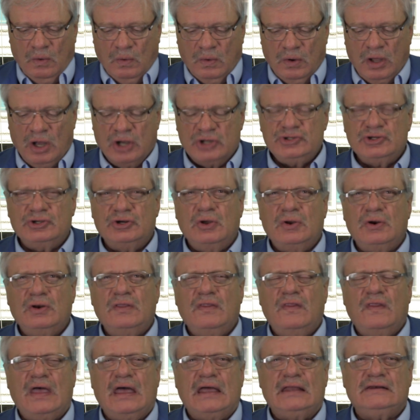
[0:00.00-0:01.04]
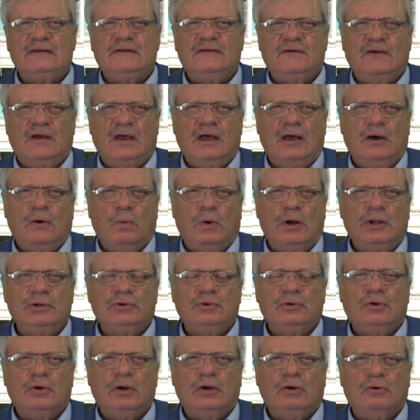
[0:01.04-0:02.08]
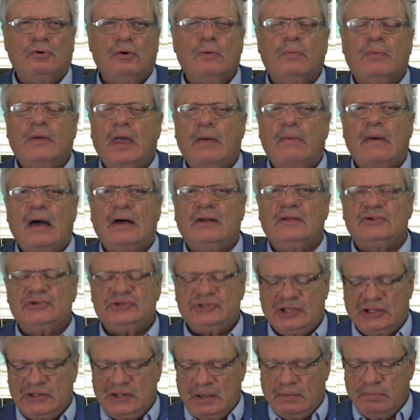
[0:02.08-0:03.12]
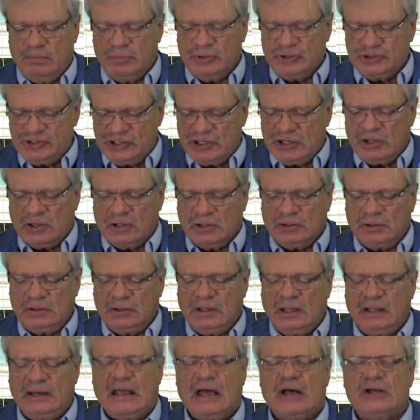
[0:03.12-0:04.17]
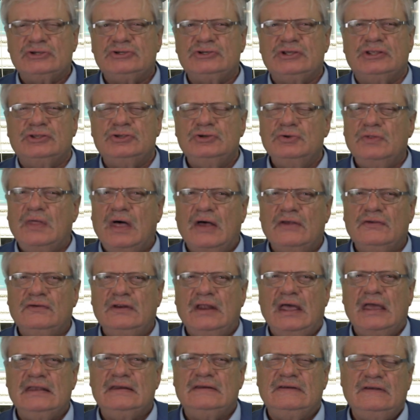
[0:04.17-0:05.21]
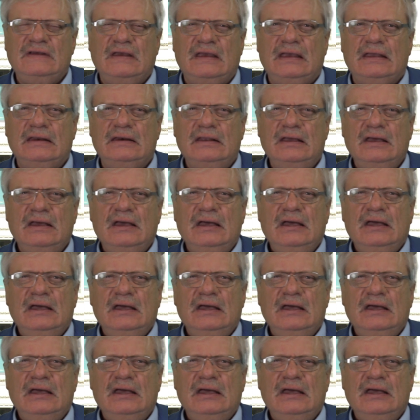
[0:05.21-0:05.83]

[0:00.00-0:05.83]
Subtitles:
We also noted that one group came out and said that Brazil announced 2018,